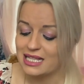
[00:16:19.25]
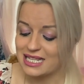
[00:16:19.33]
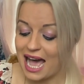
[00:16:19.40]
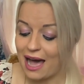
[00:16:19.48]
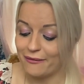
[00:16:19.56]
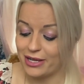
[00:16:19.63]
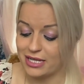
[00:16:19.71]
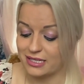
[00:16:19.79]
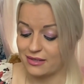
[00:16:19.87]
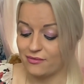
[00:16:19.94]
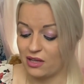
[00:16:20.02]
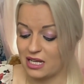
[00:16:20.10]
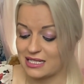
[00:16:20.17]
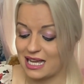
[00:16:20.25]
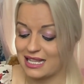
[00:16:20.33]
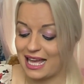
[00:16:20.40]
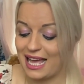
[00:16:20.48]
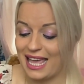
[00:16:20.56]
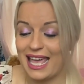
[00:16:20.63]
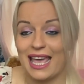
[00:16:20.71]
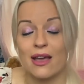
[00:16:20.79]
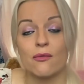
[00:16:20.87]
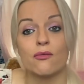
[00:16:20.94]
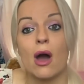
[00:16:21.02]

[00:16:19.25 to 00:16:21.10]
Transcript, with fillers: towers and things like that hit,